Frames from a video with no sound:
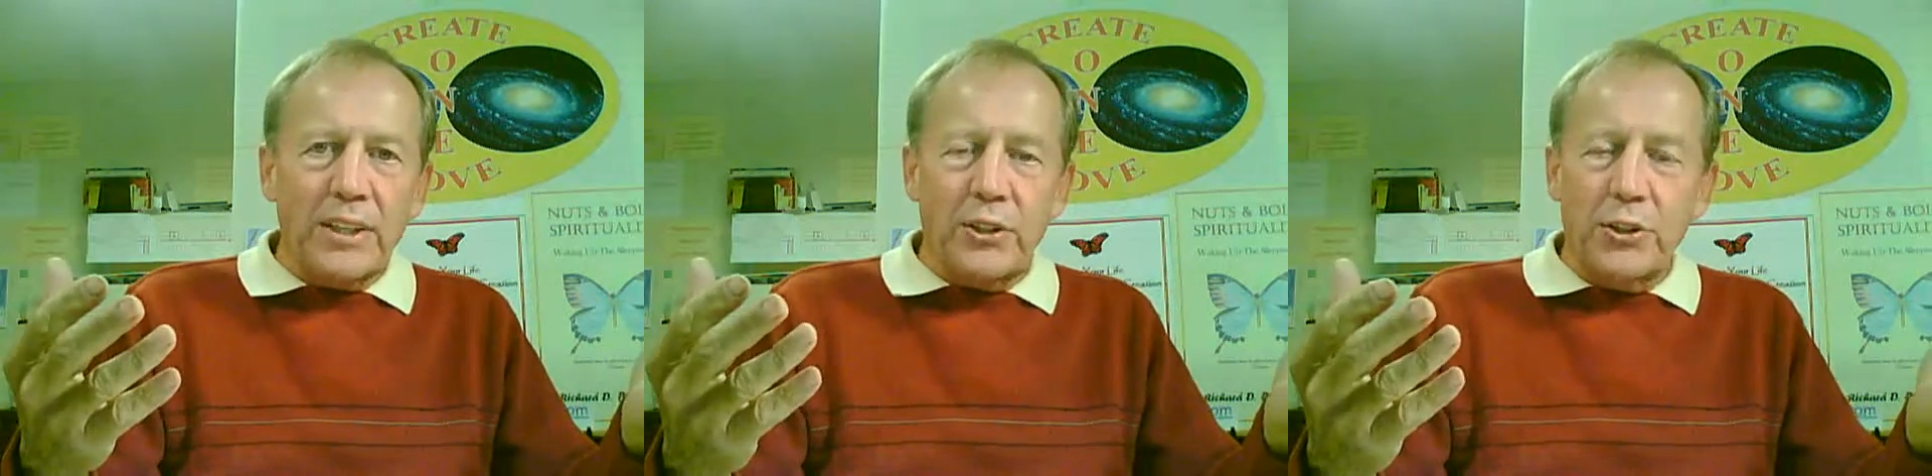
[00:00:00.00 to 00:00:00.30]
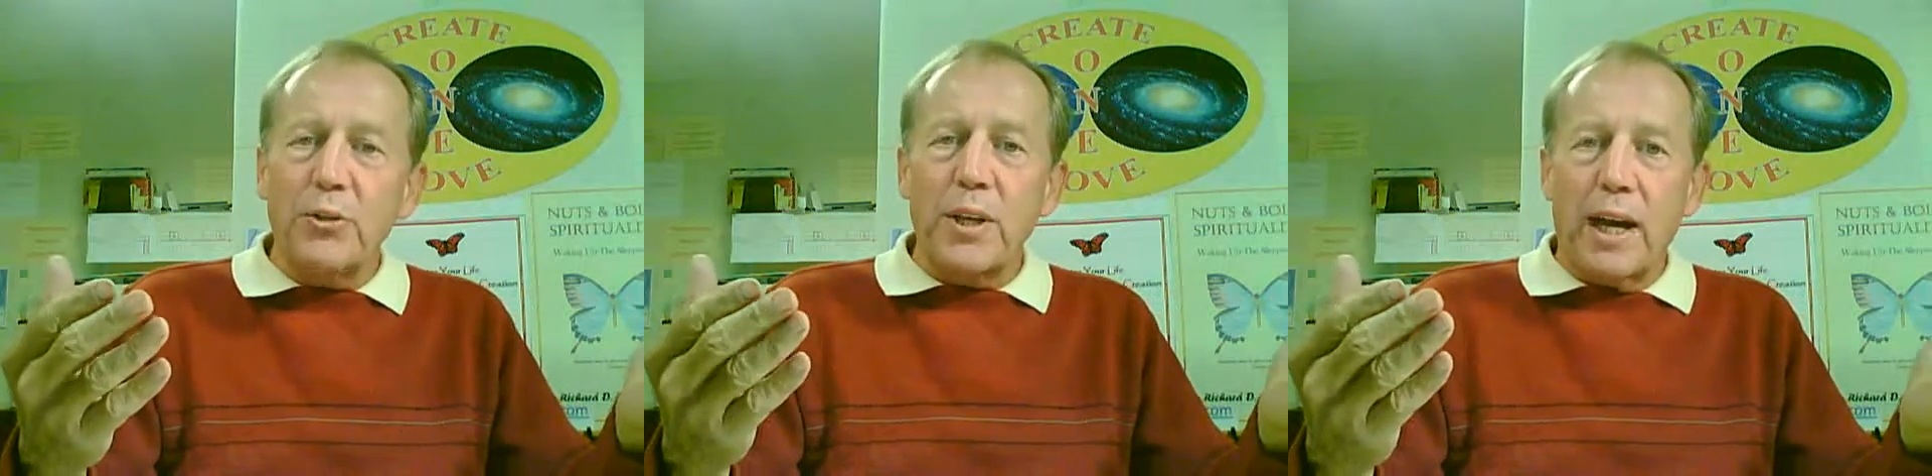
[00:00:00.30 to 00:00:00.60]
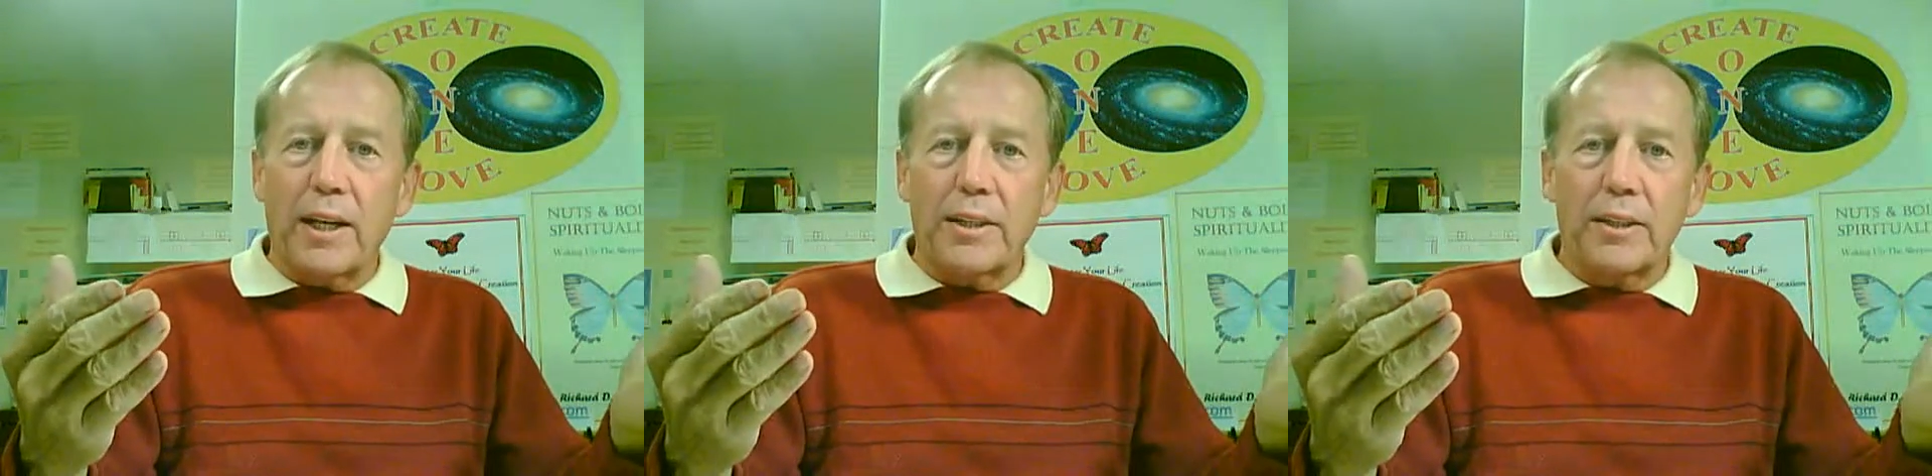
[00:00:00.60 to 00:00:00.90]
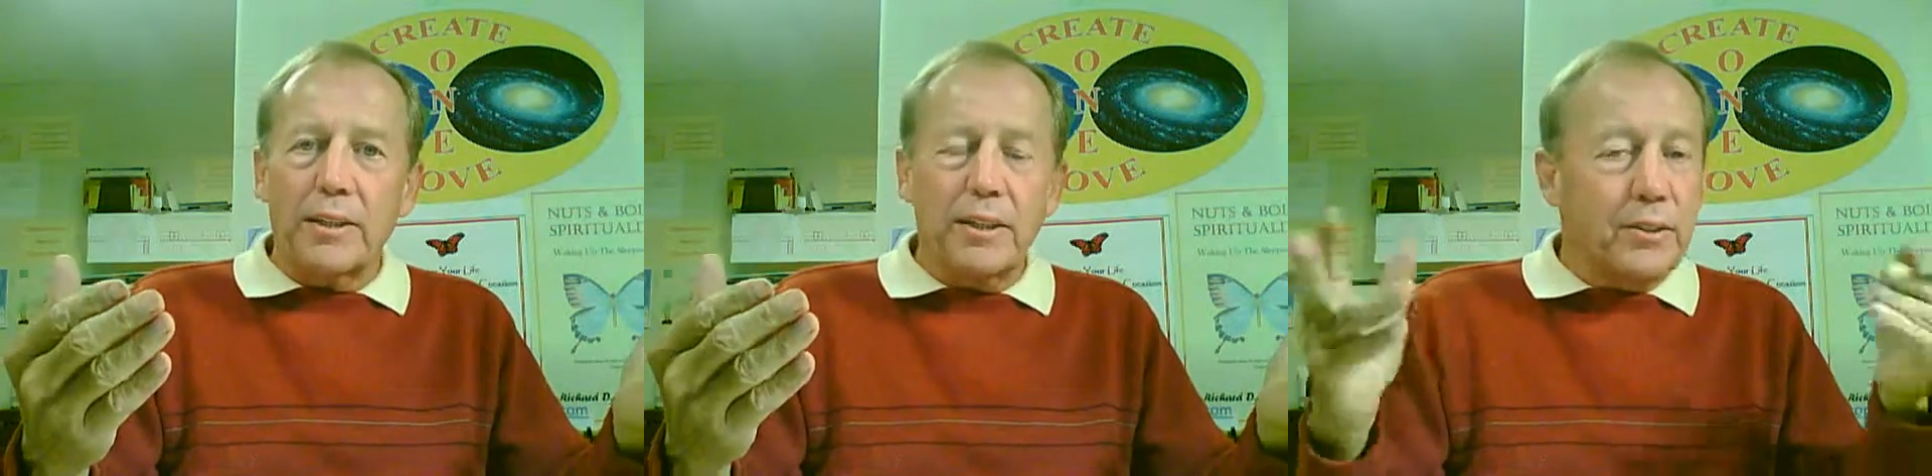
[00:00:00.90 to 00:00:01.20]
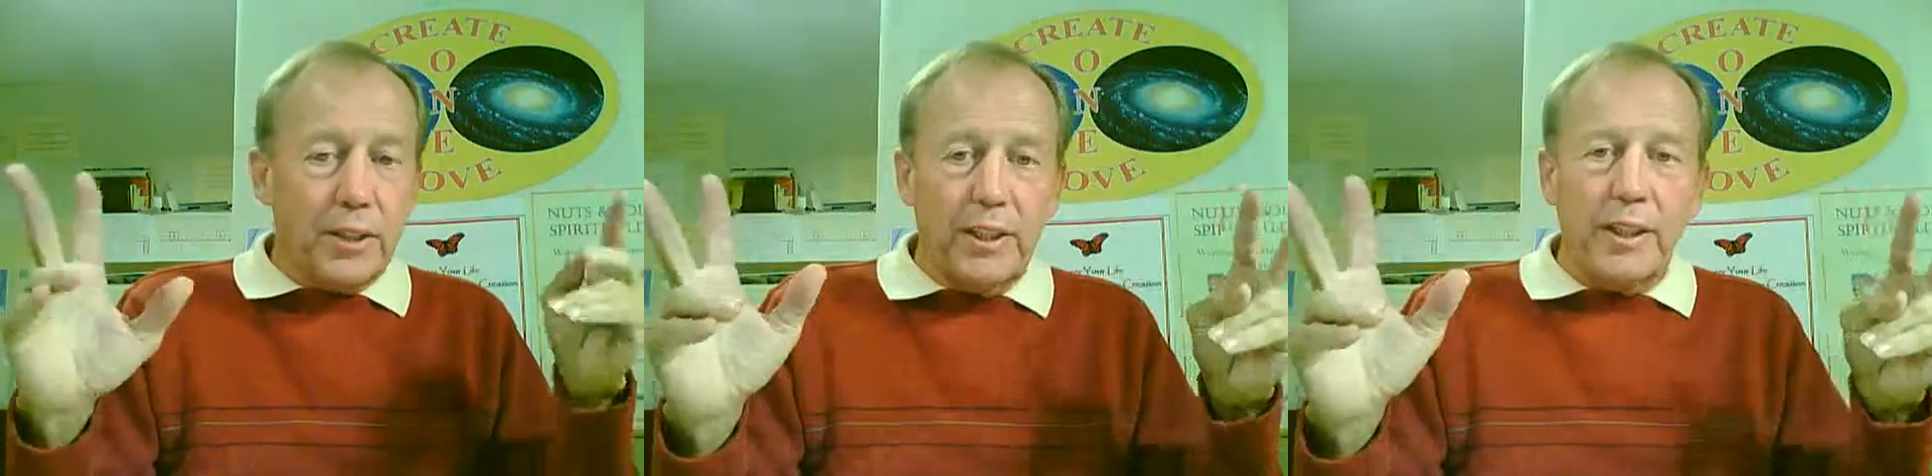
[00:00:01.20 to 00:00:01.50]
And you do that,
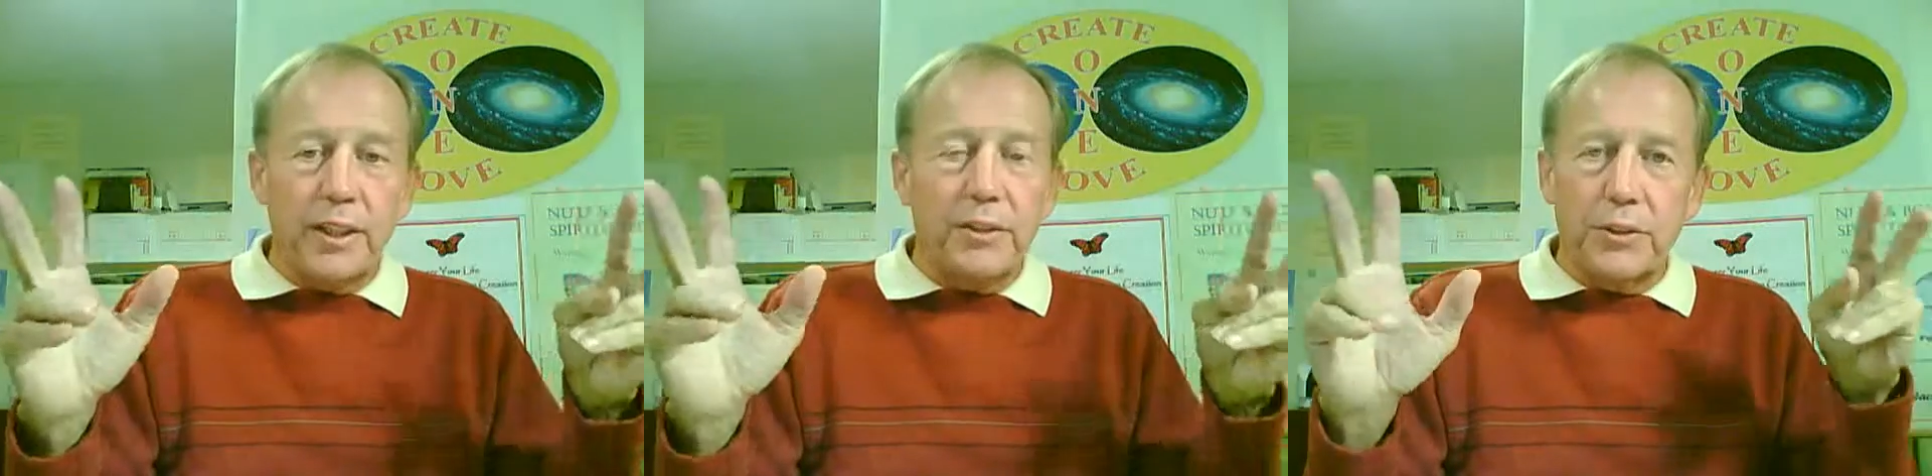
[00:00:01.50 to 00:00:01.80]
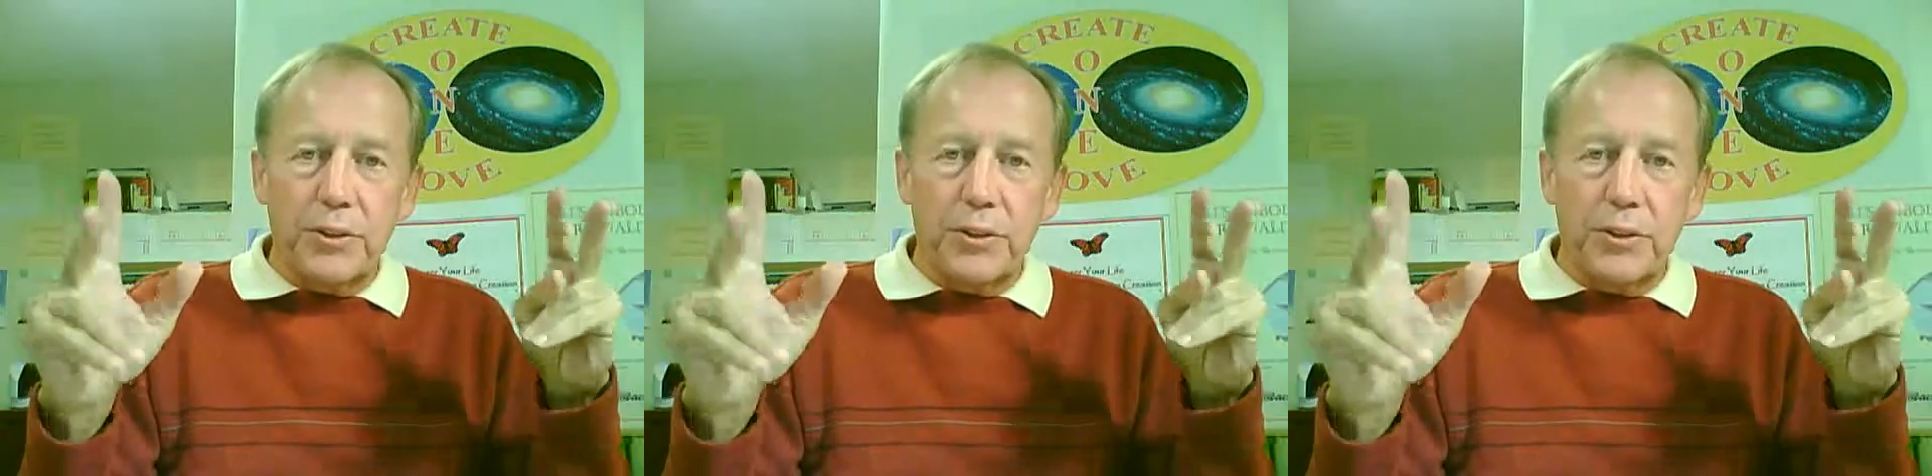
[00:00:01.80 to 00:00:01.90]
here's the key,